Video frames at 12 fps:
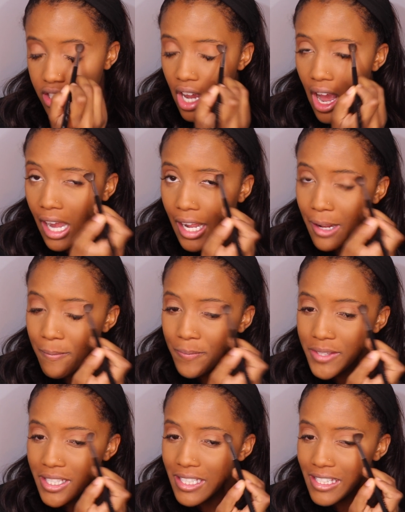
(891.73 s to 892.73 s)

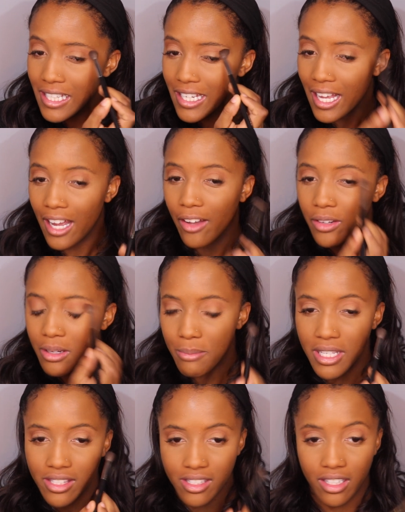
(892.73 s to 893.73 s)
time to sit down and
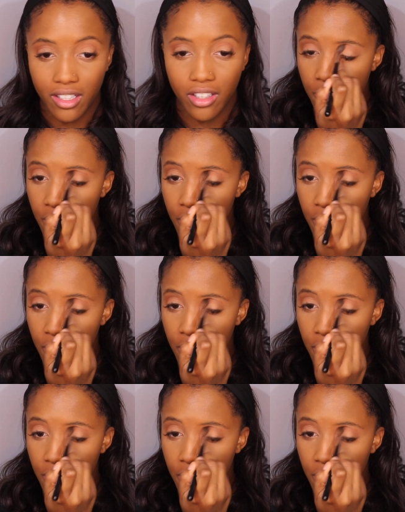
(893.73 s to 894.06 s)
be still.